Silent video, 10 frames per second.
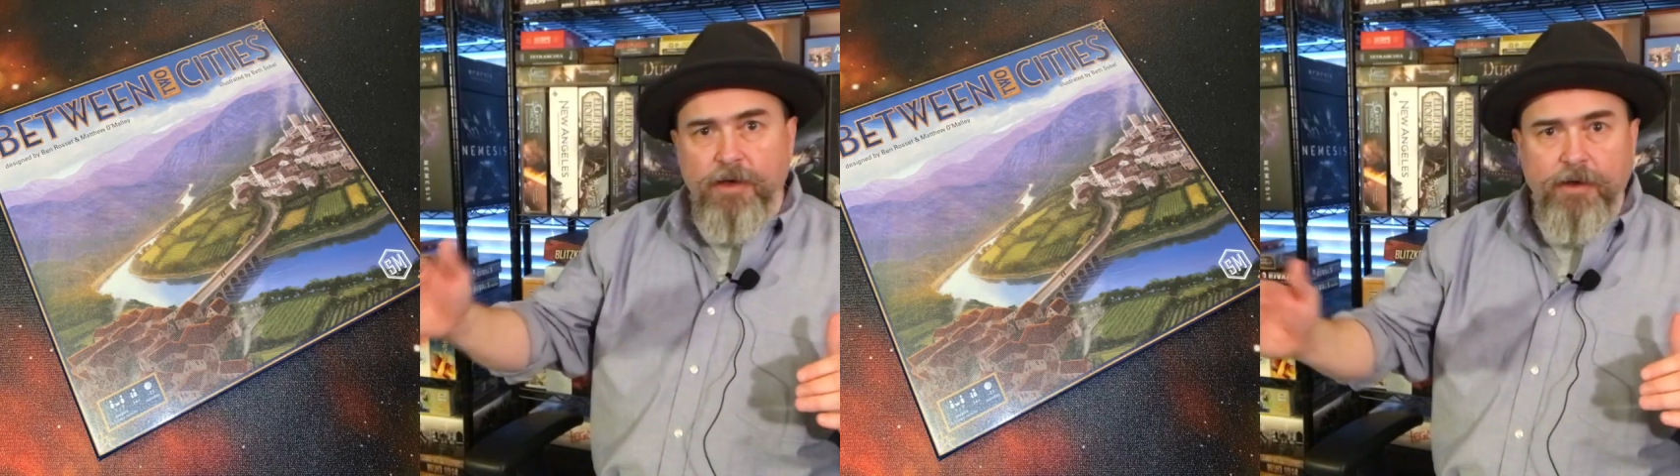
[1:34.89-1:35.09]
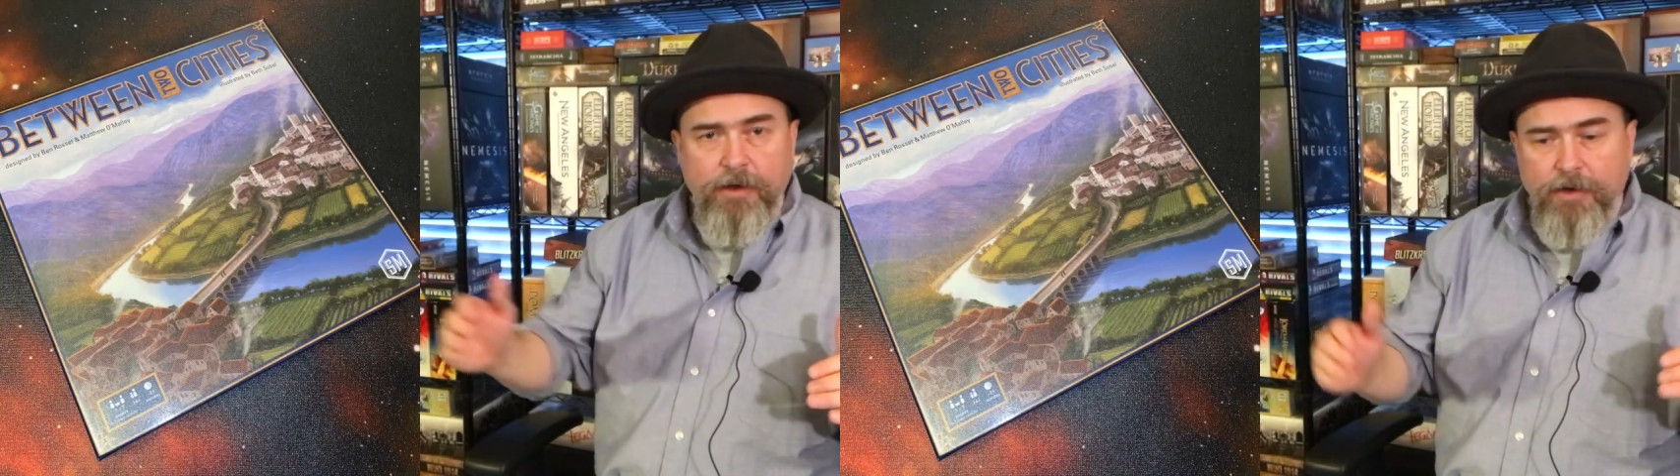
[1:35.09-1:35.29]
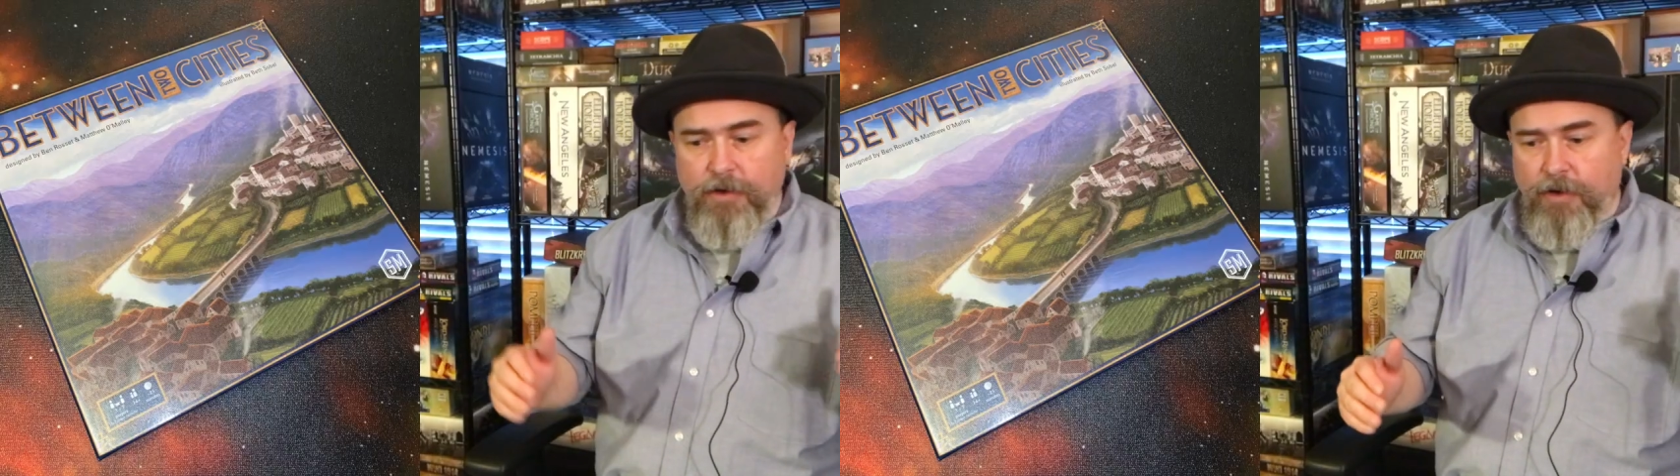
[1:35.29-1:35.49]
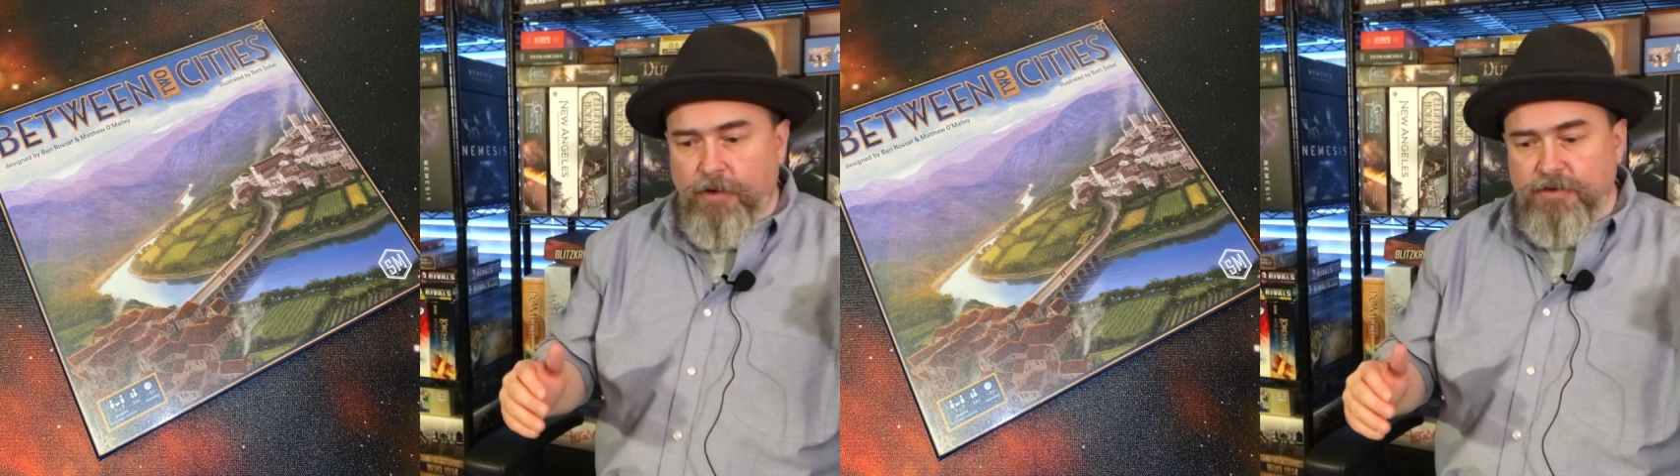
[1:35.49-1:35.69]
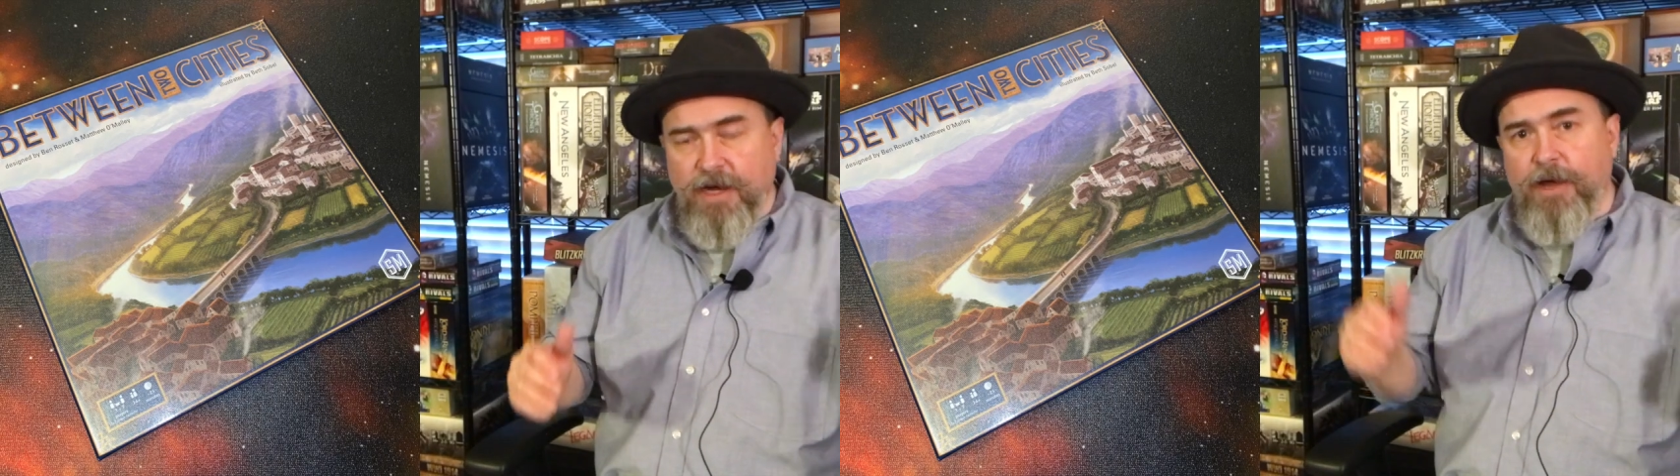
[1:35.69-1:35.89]

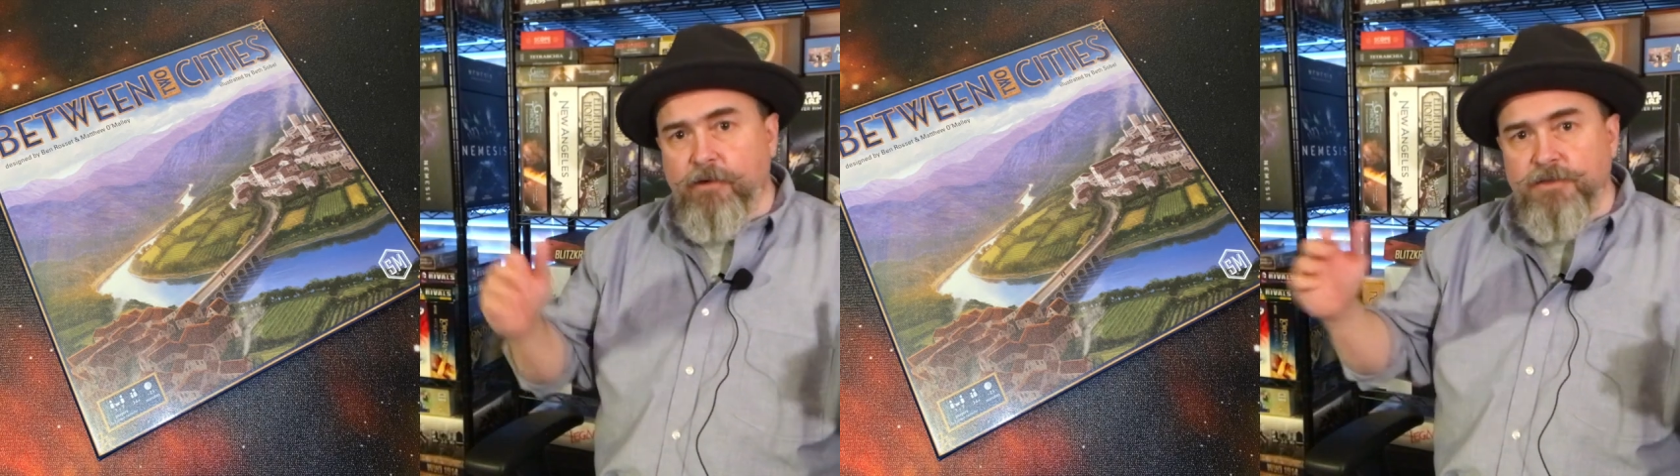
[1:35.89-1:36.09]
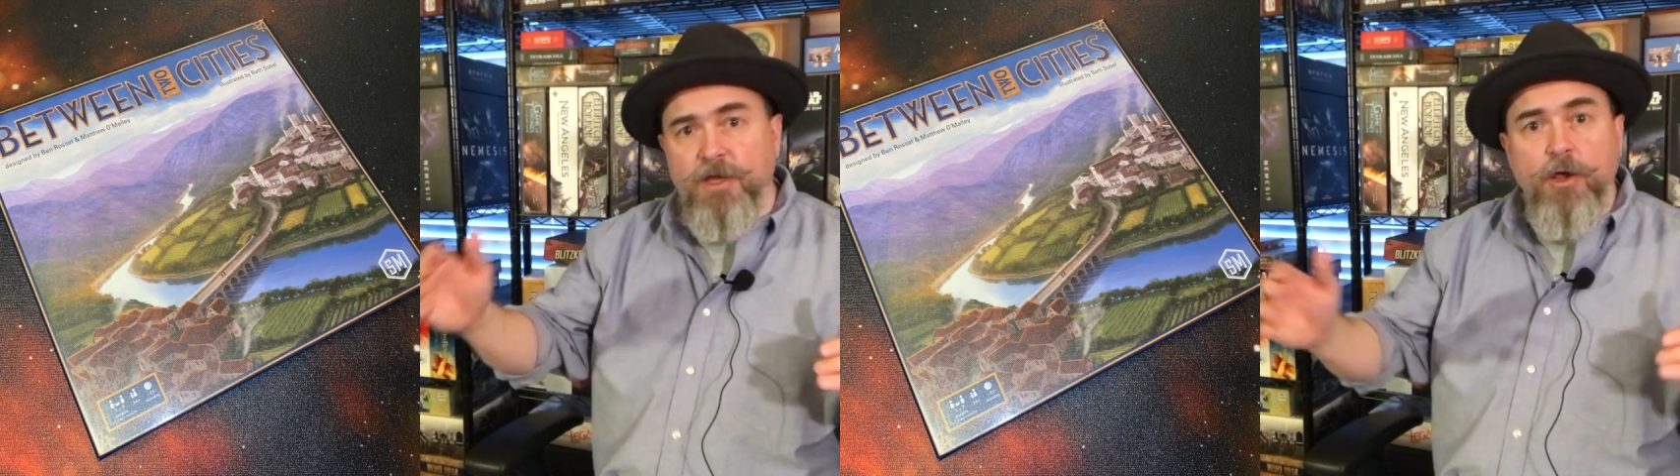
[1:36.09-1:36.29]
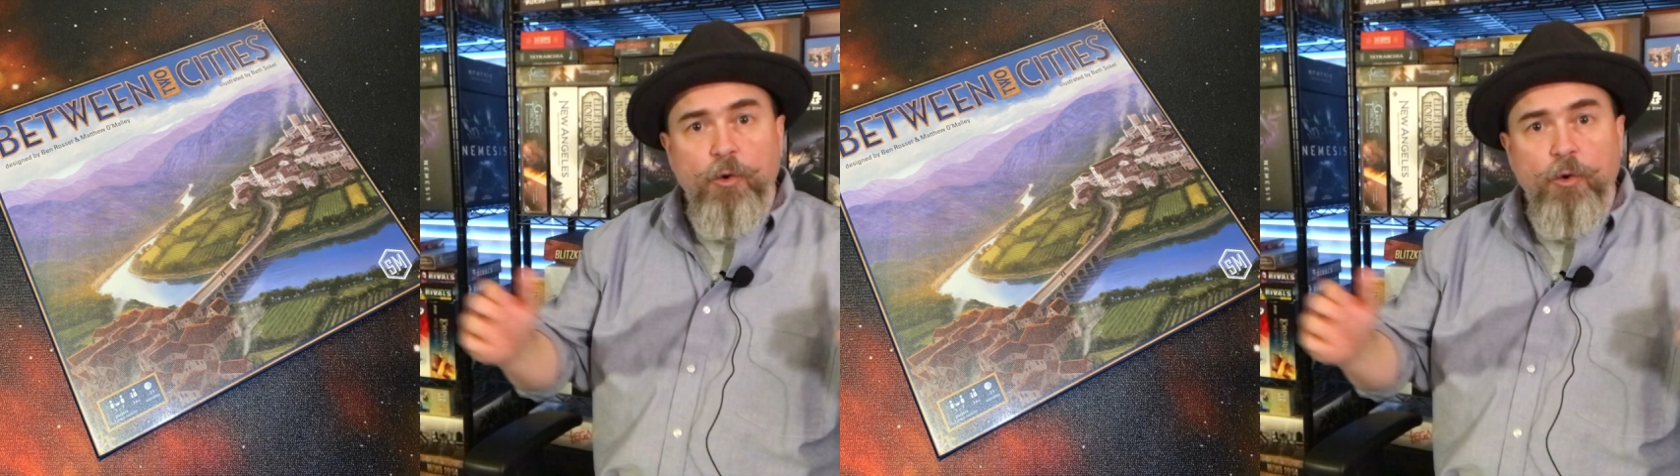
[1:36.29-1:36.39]
a tiles